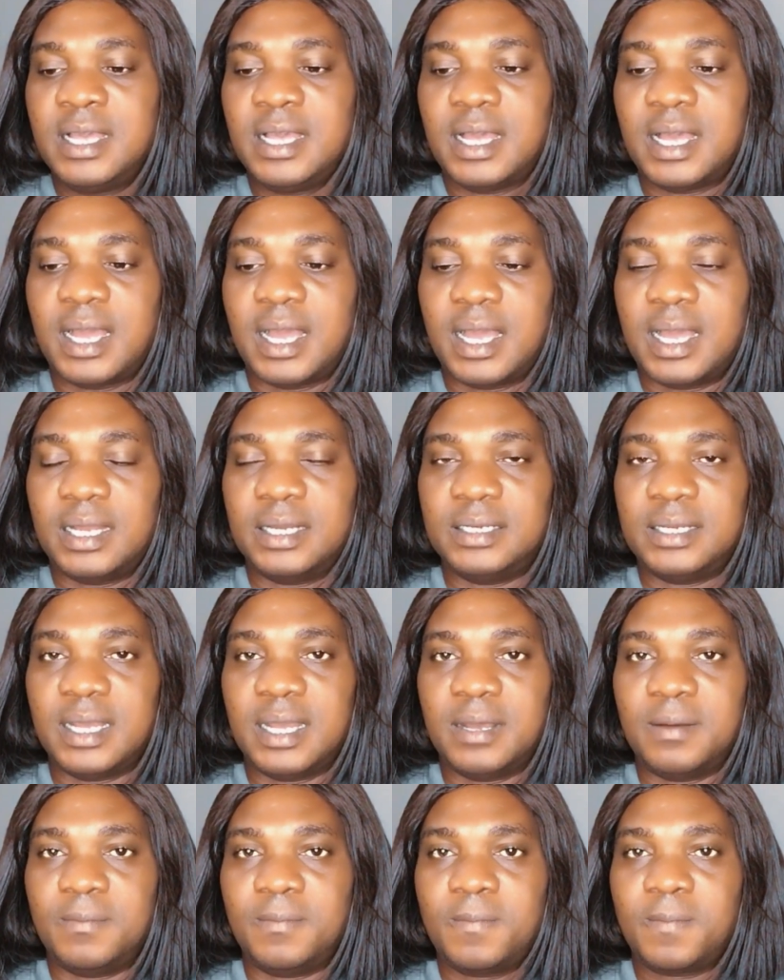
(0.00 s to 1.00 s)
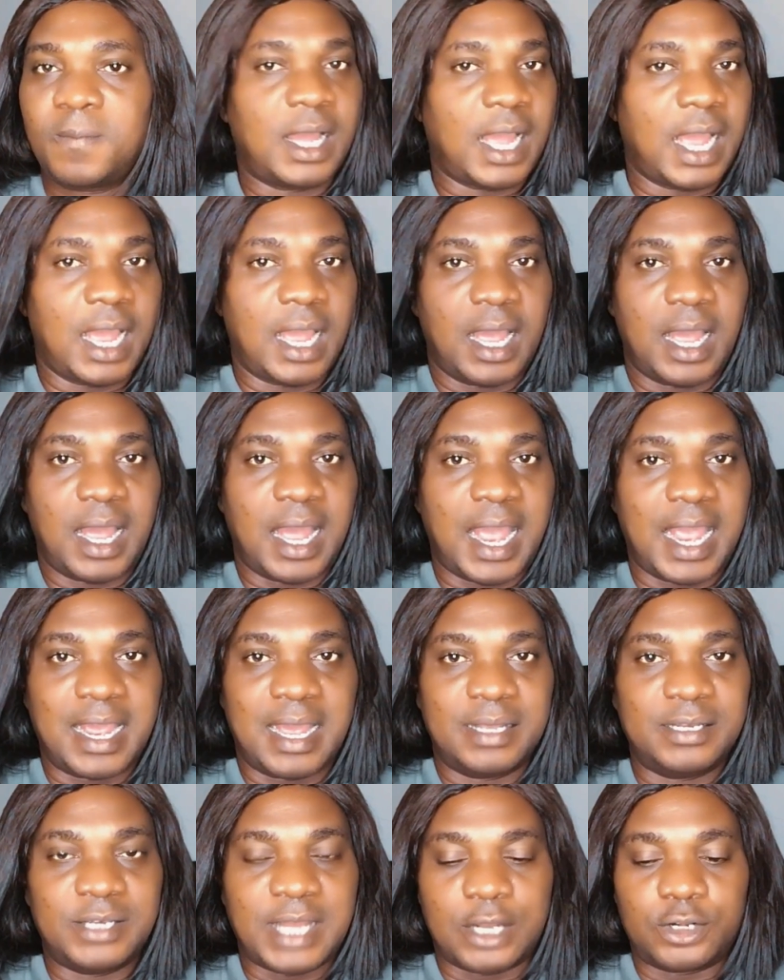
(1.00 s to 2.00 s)
And
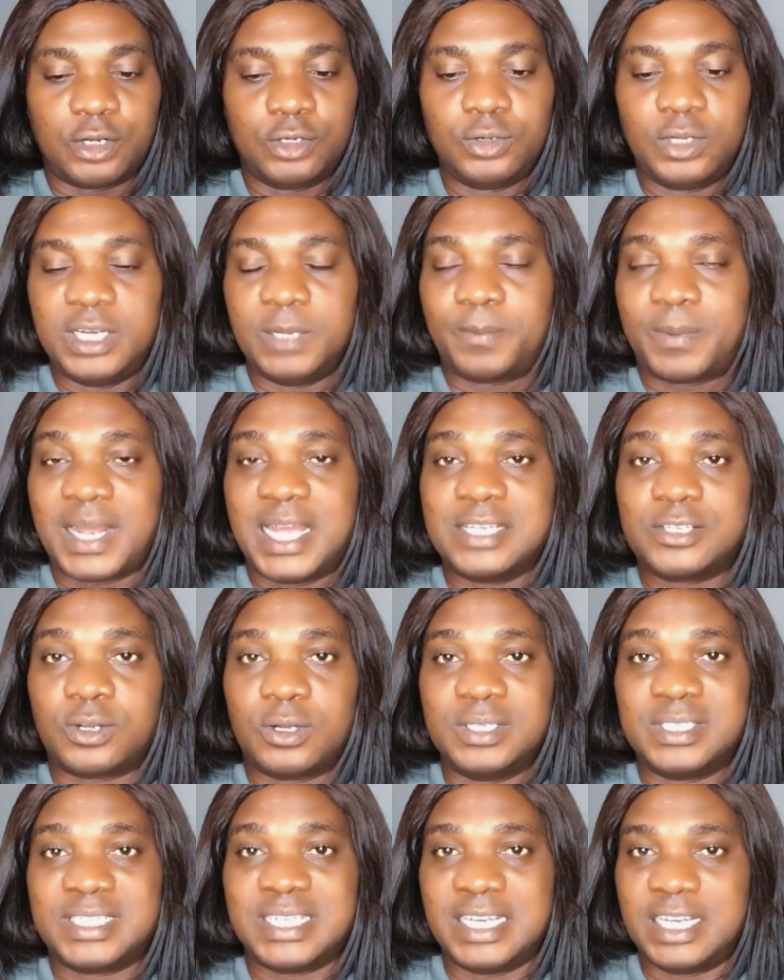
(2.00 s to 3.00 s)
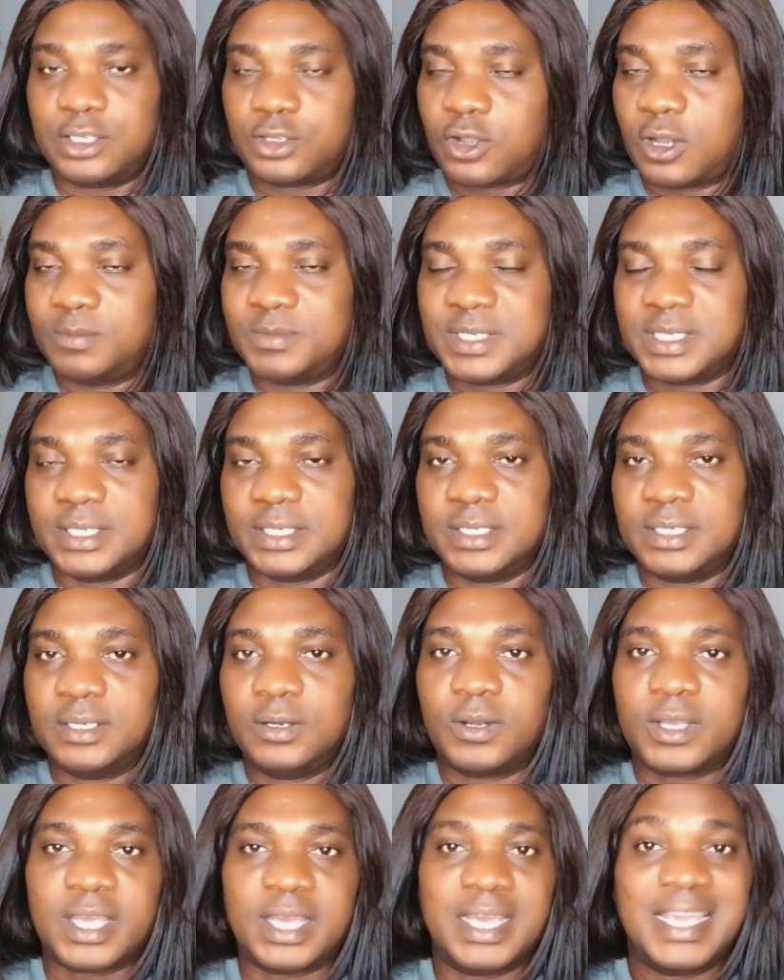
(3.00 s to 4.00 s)
I don't know the price until it comes in,
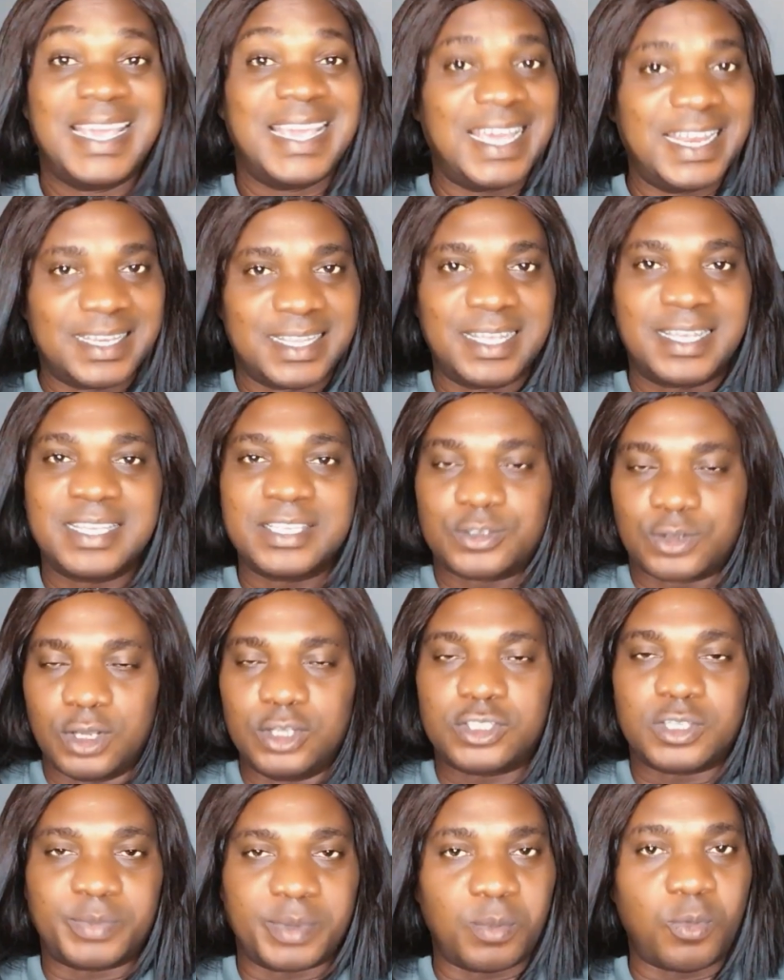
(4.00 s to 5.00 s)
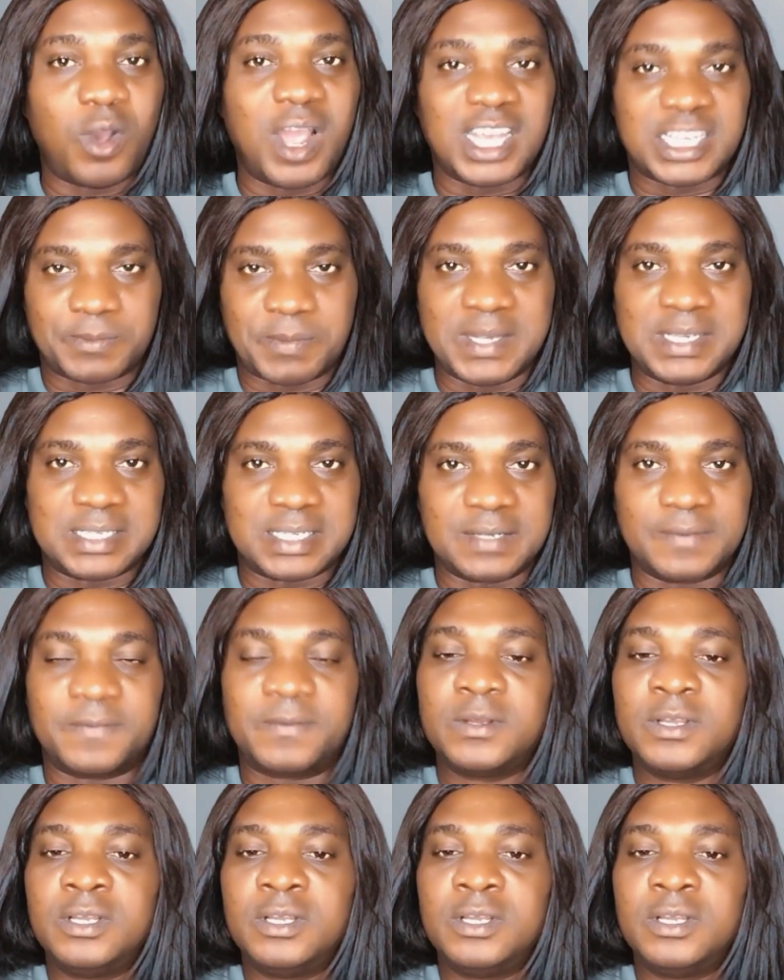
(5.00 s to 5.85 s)
okay? 8 gig is going to be more expensive.